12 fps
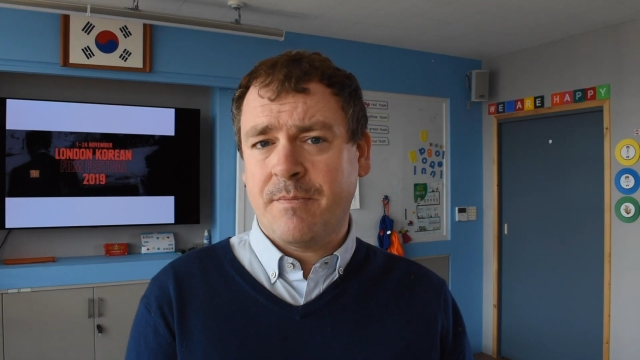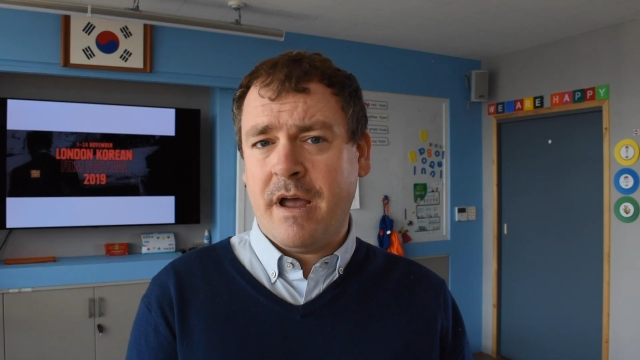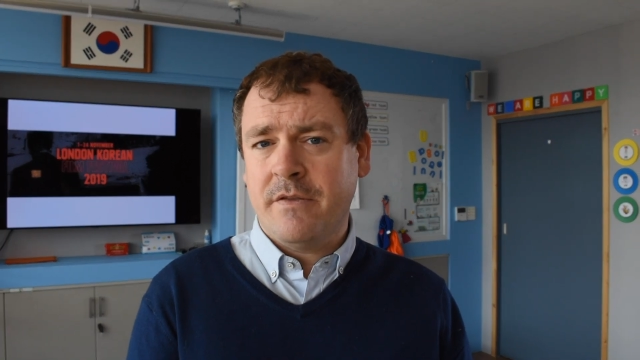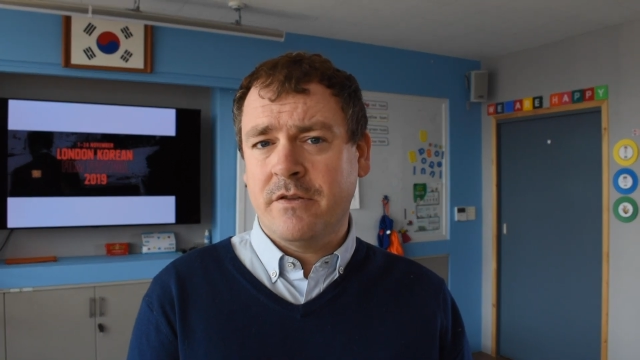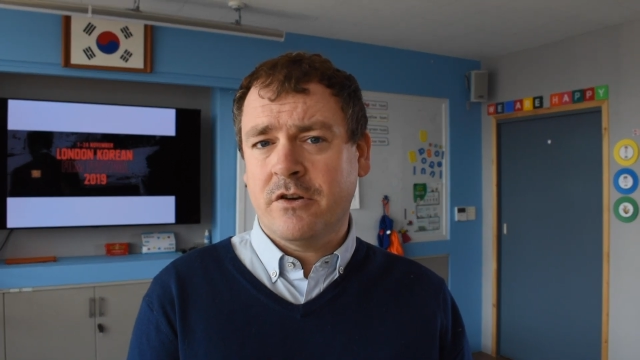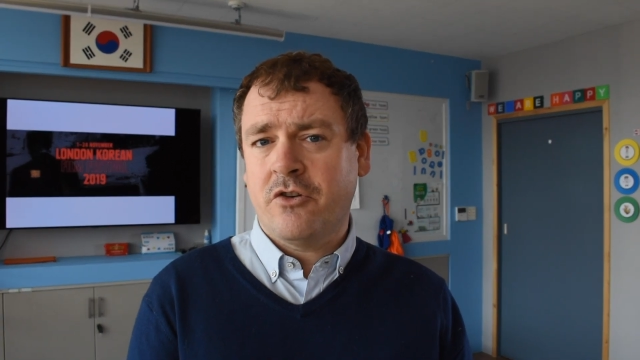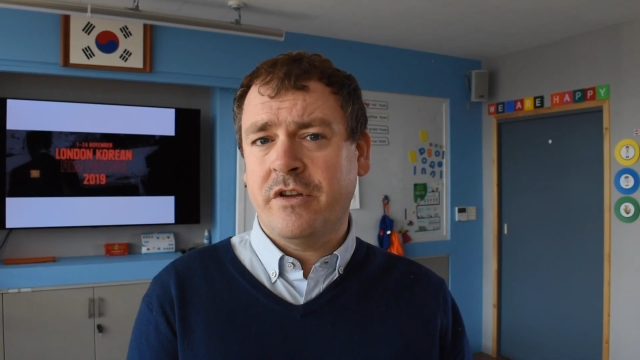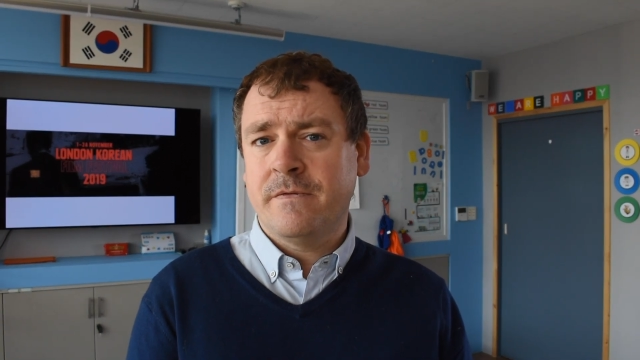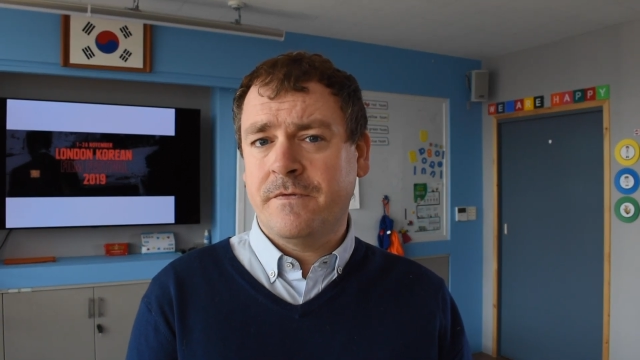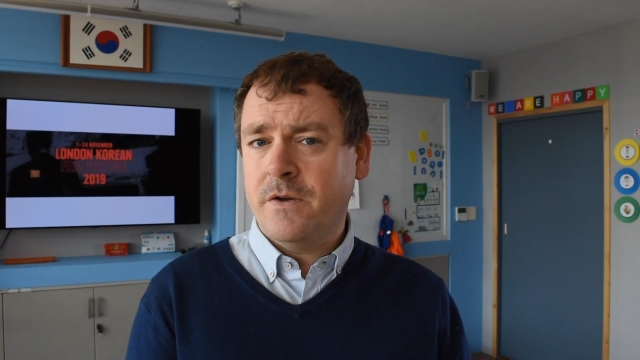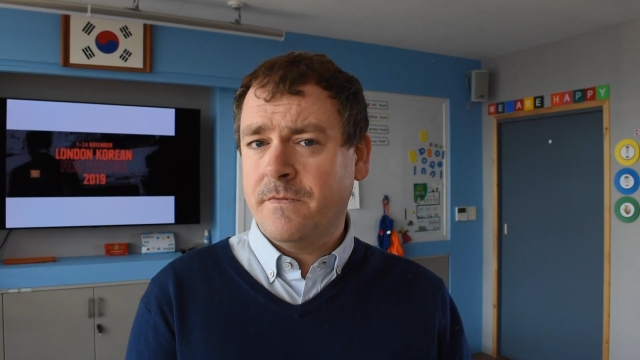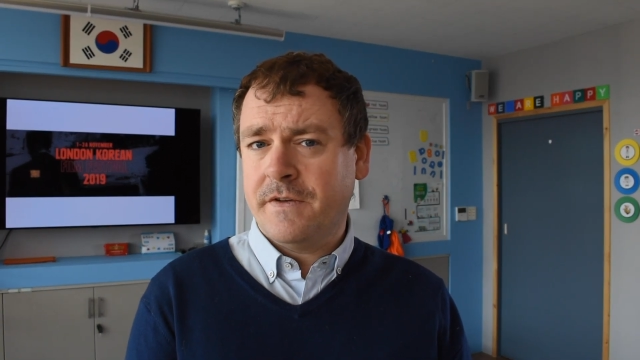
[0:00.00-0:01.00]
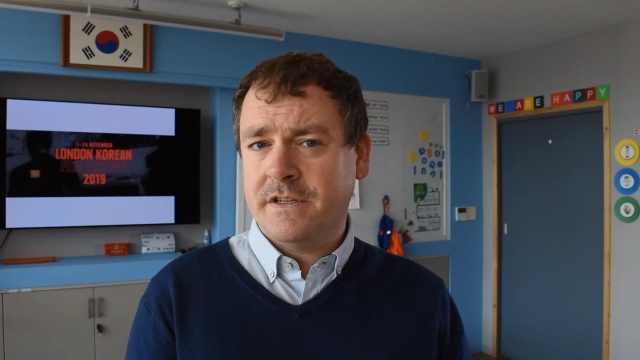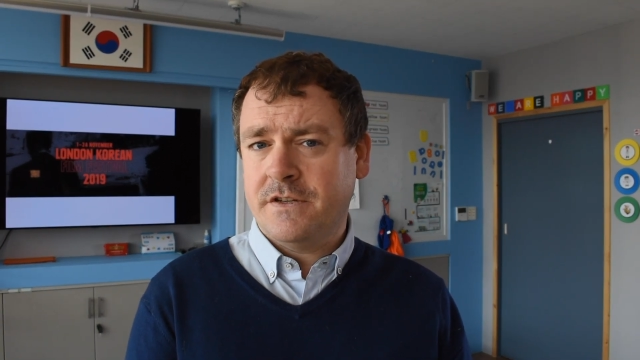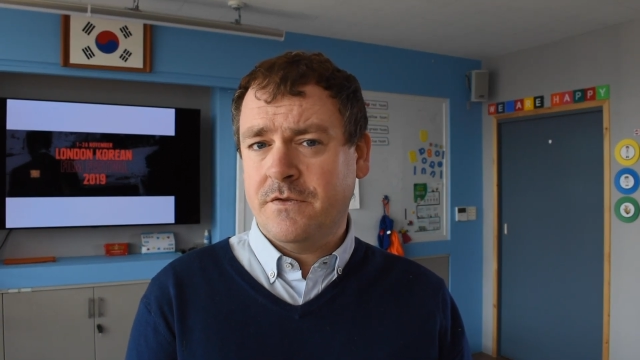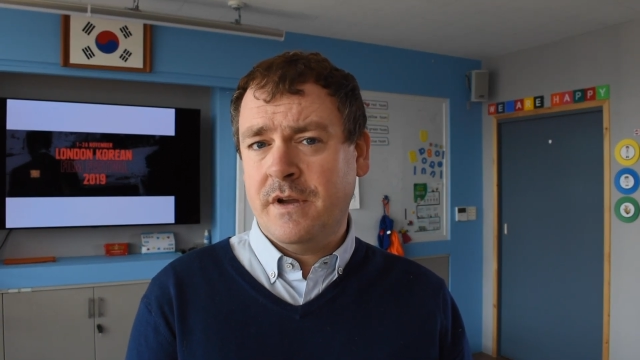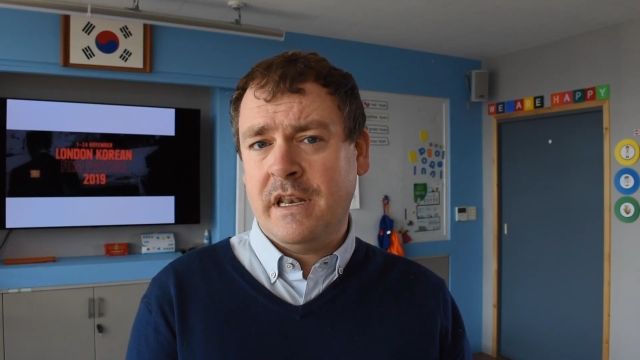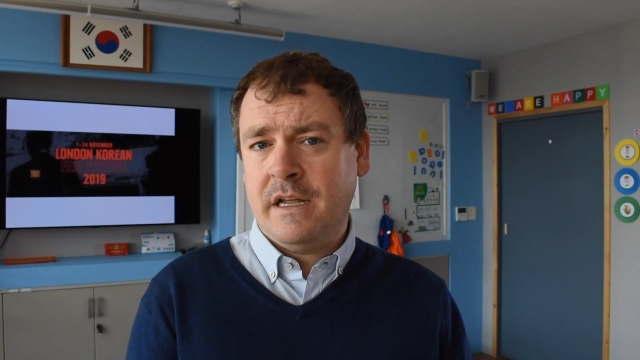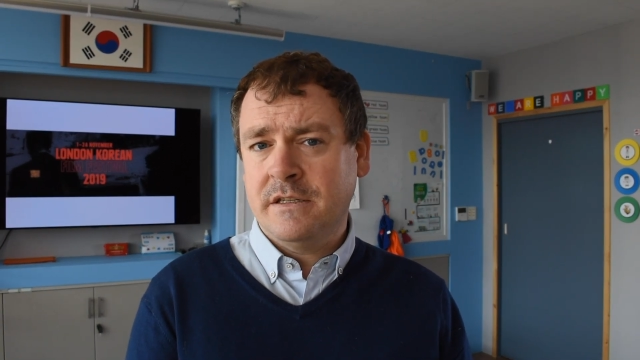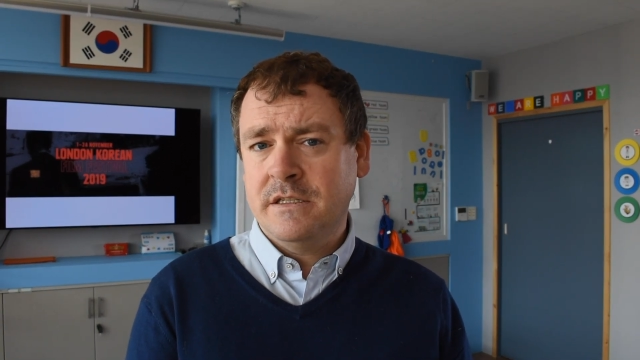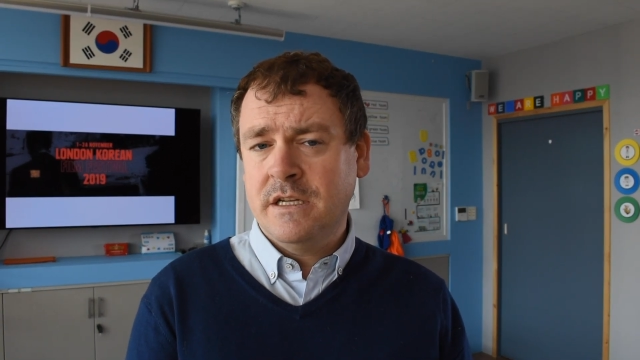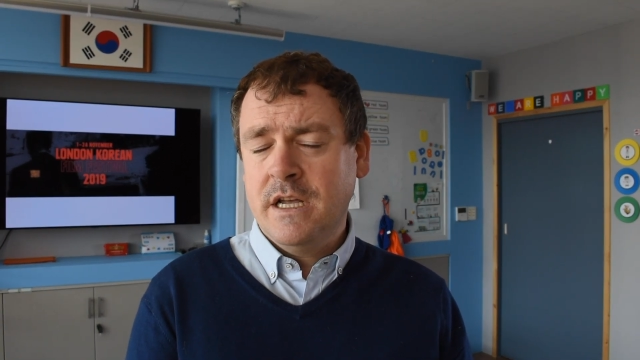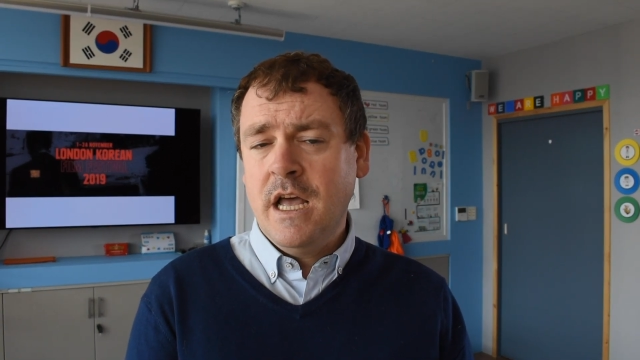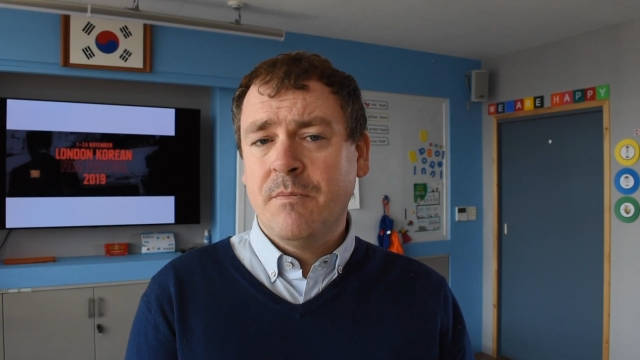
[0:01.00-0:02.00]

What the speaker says: about the Korean Film Festival in London,